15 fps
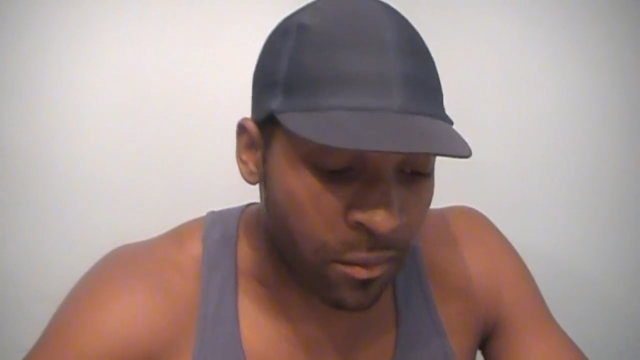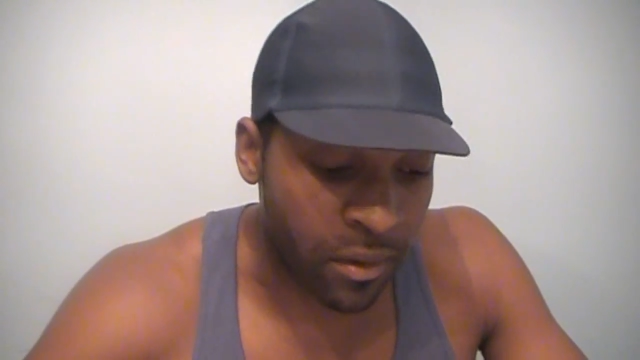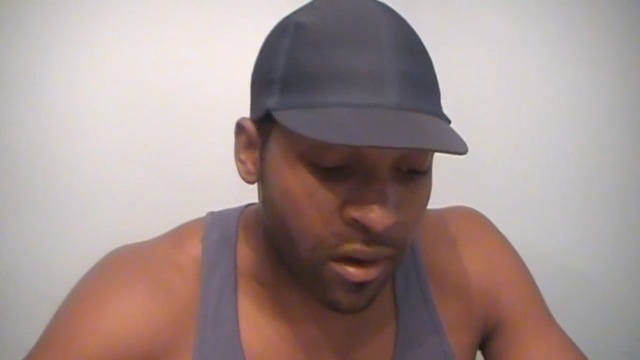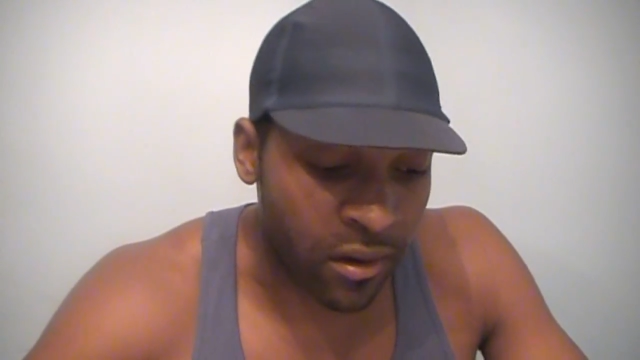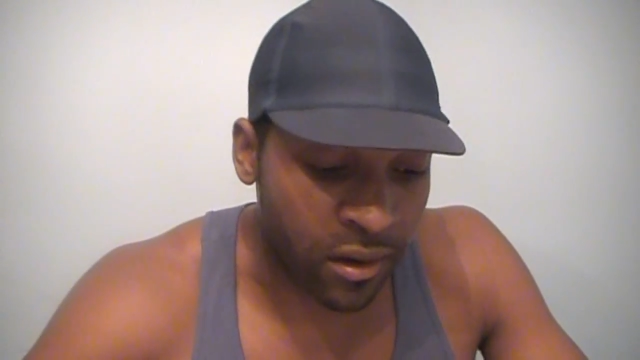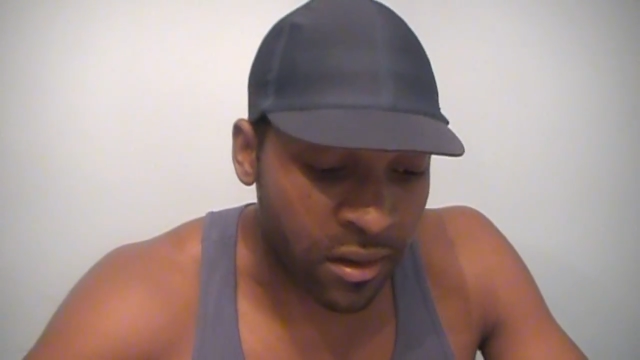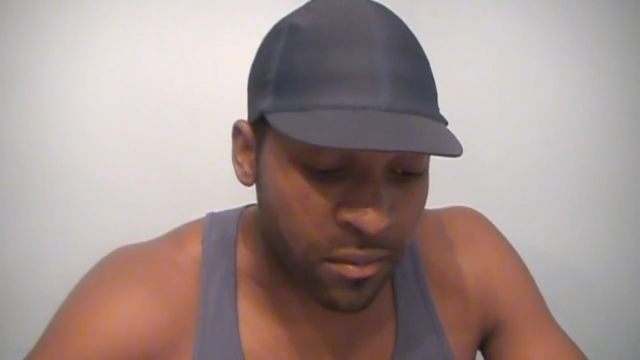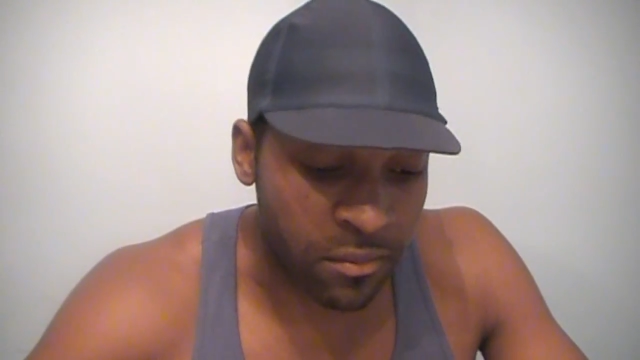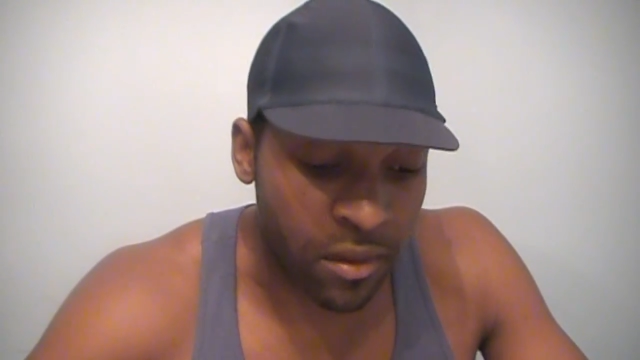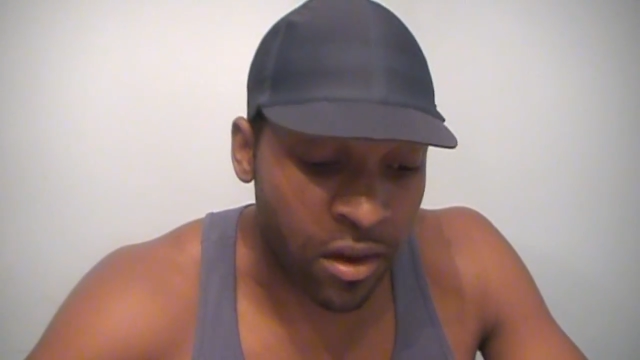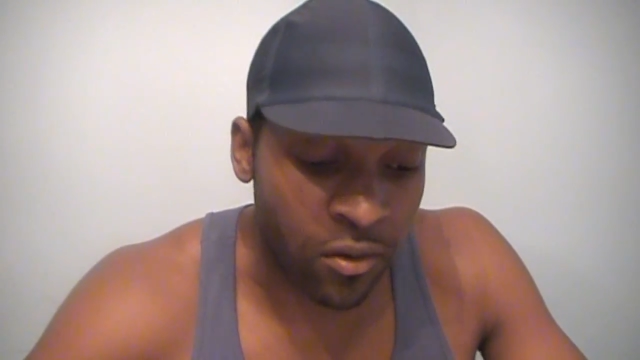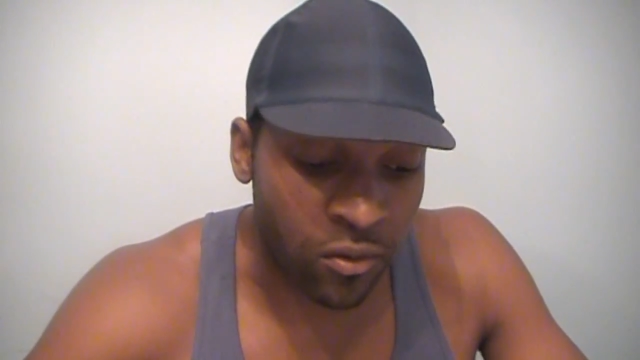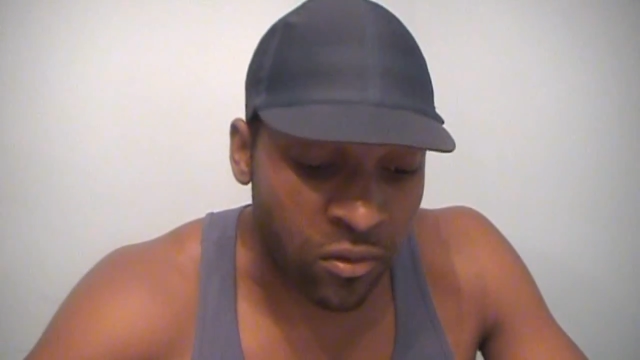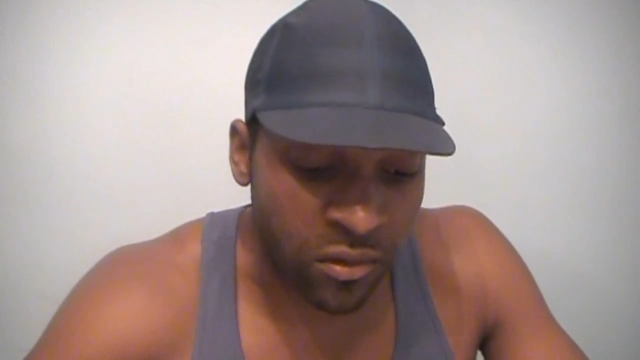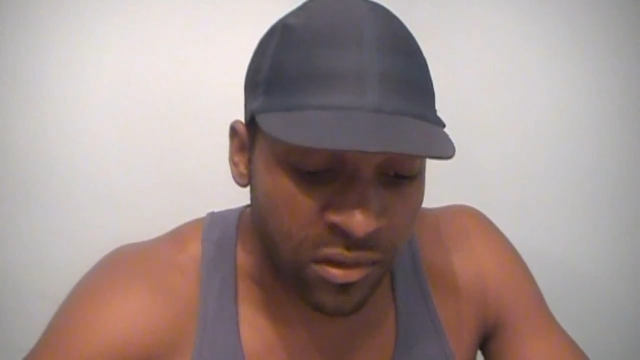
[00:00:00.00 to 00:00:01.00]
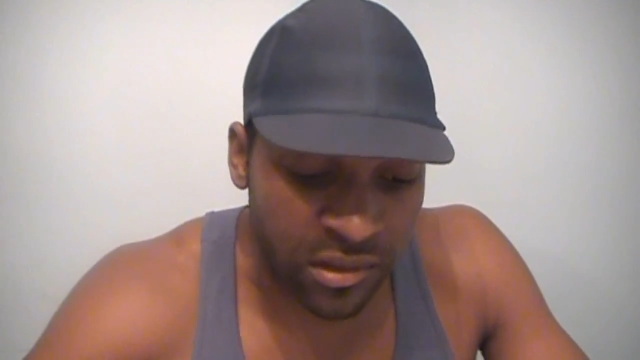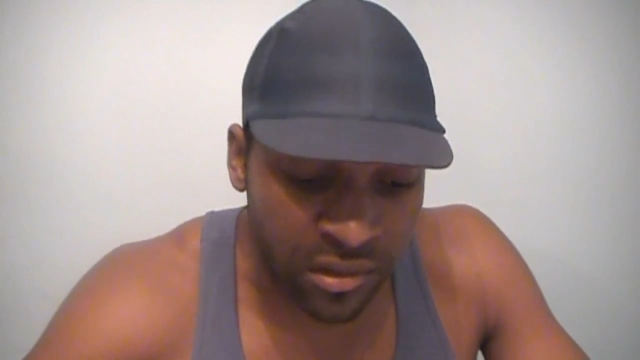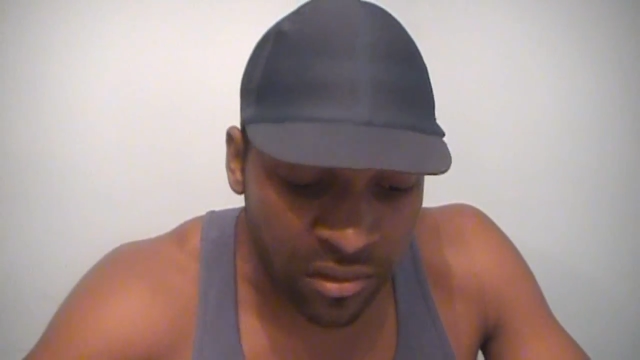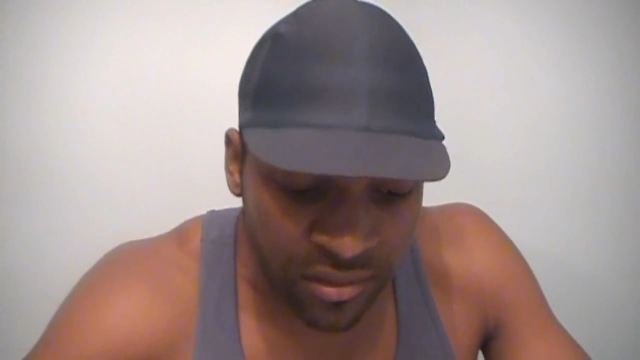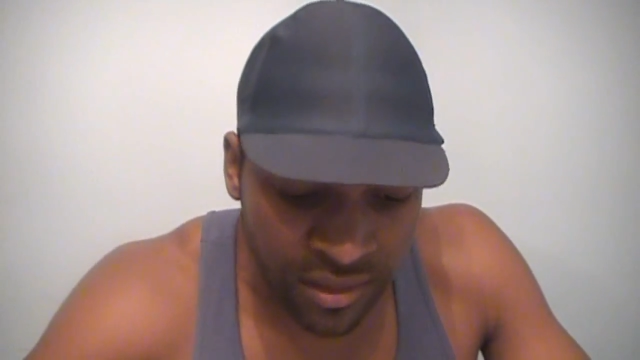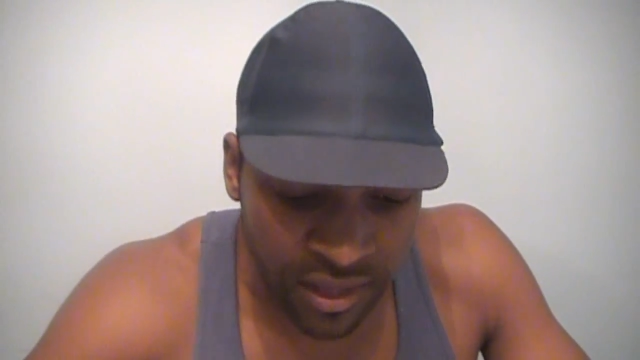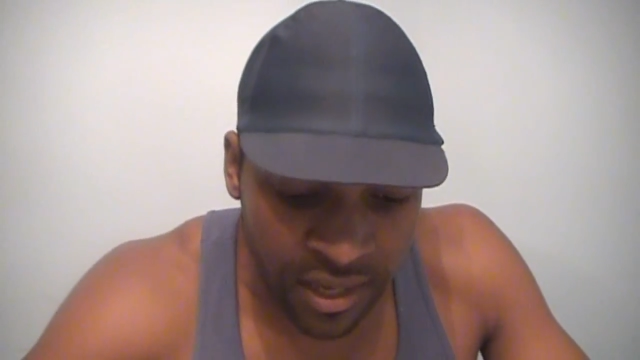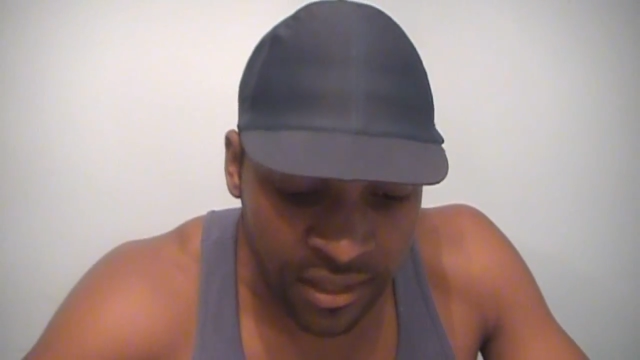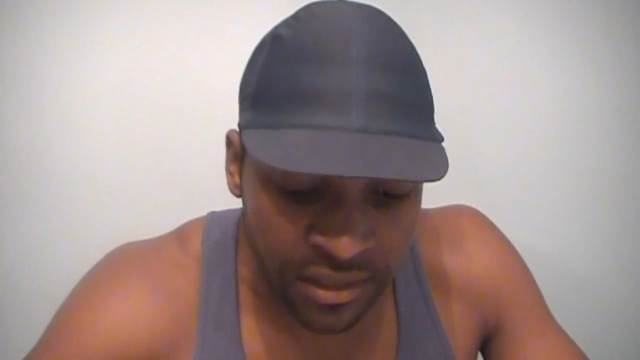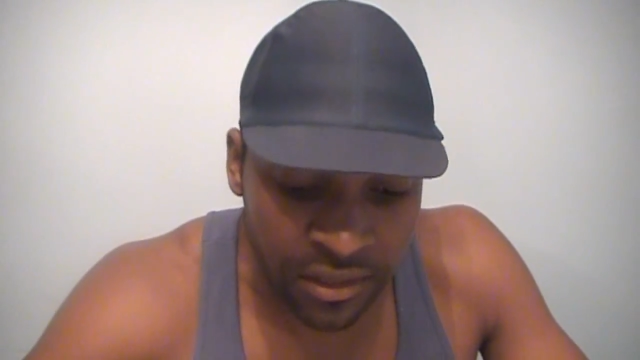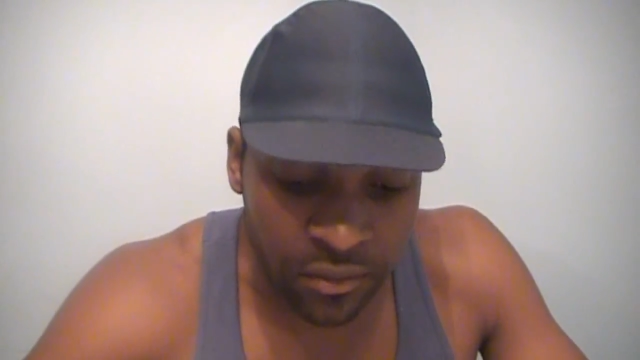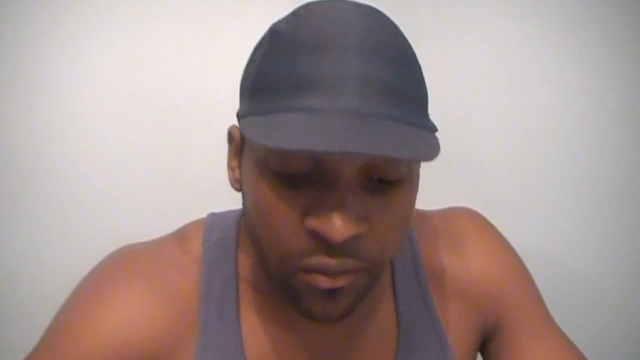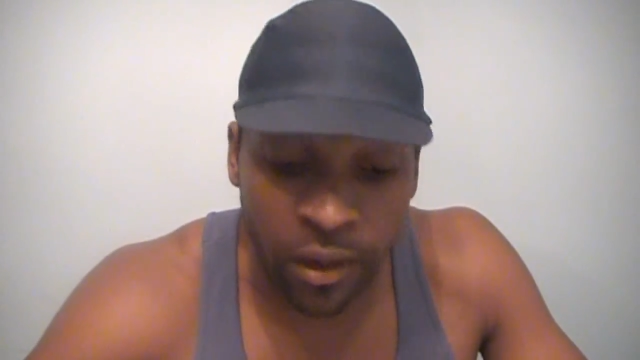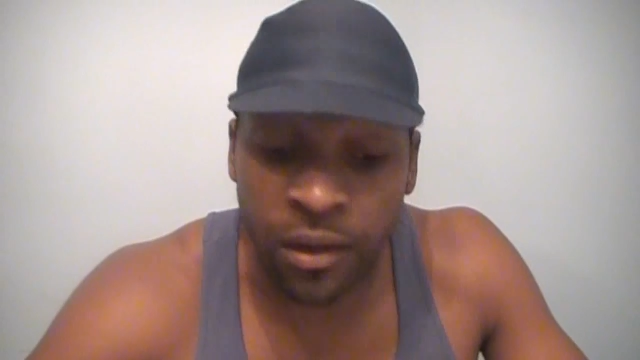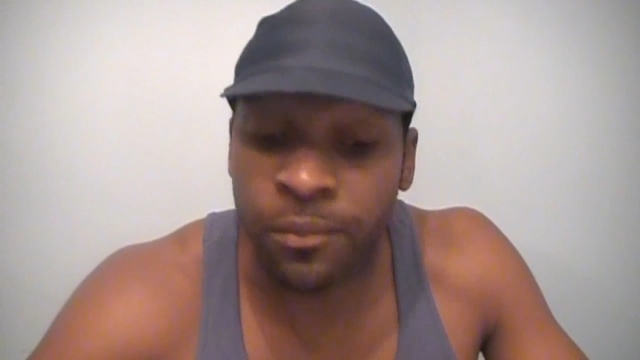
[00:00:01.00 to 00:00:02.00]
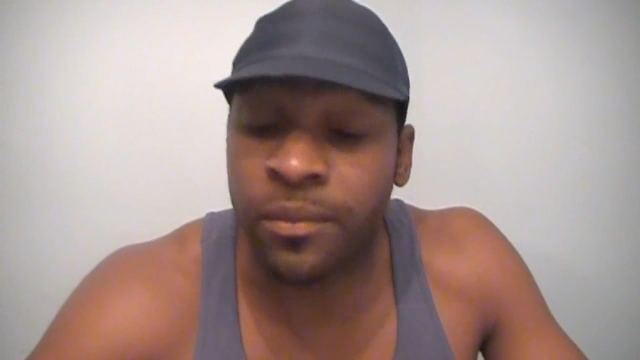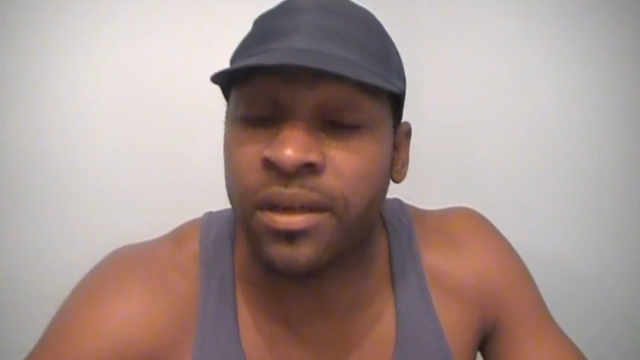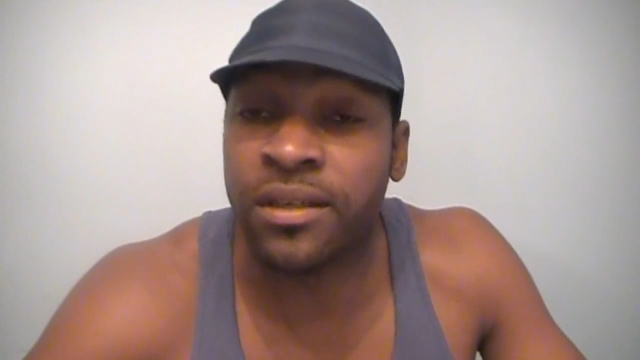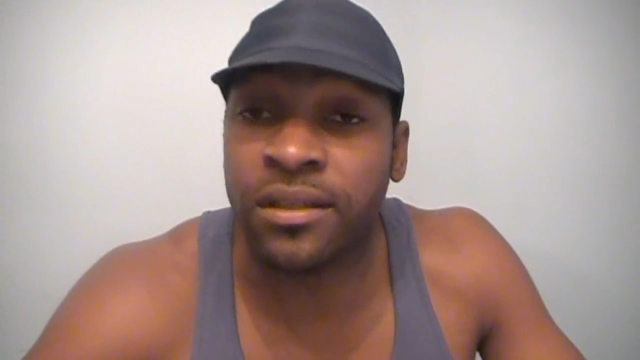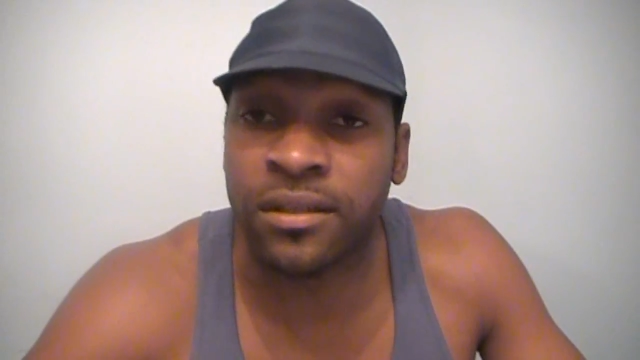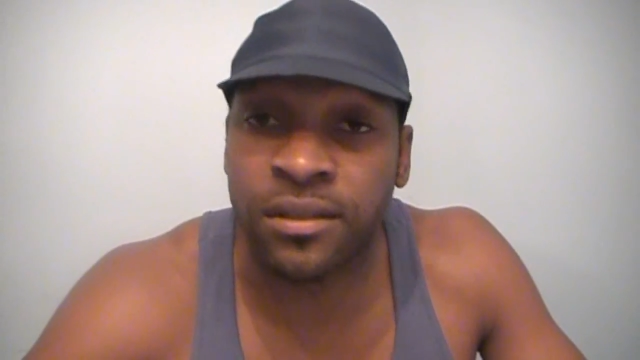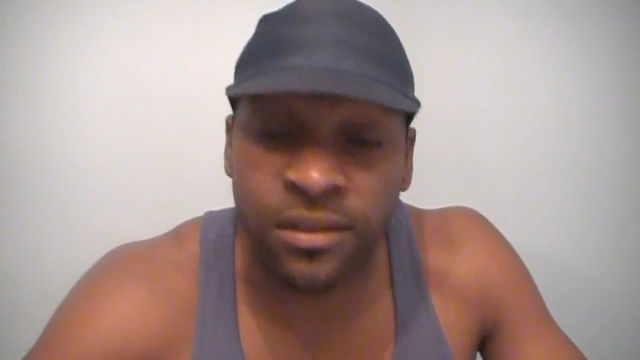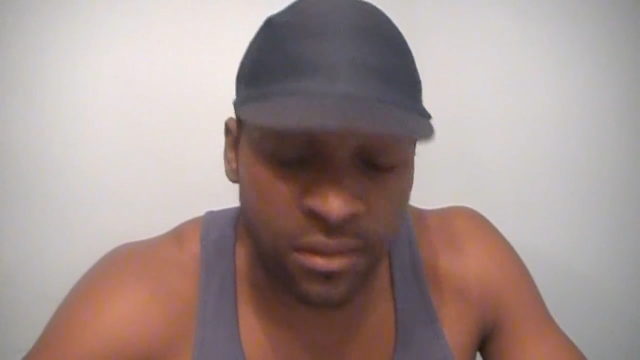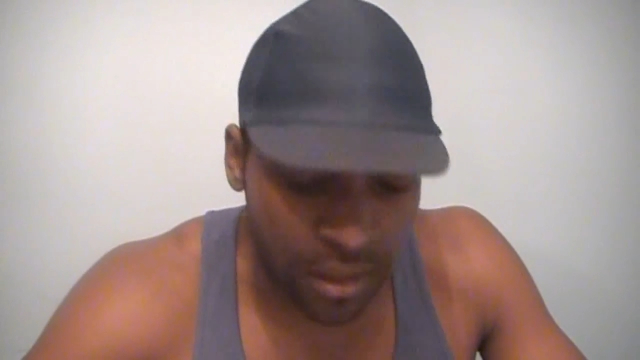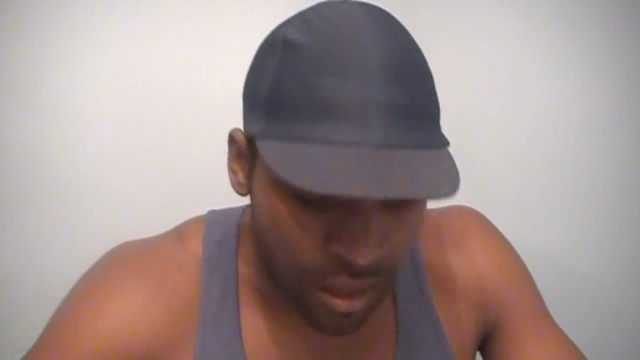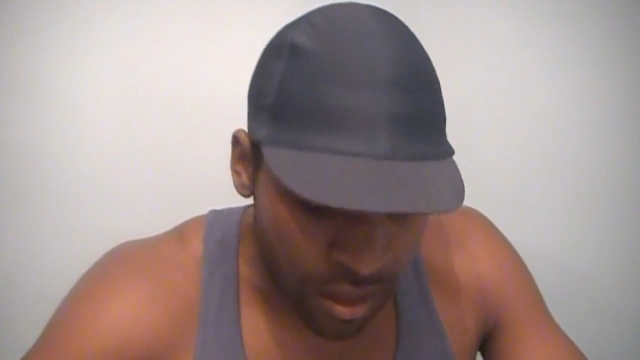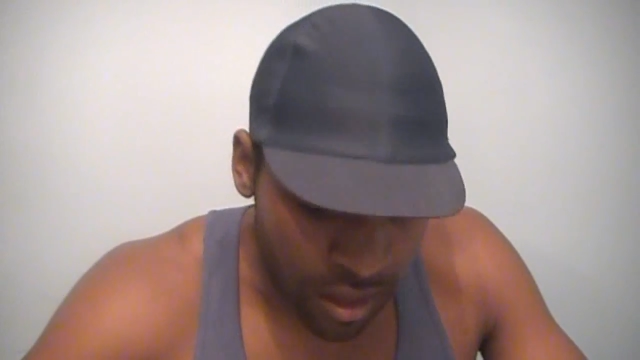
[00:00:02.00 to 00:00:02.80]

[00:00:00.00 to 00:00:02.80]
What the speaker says: American Medical Association recommends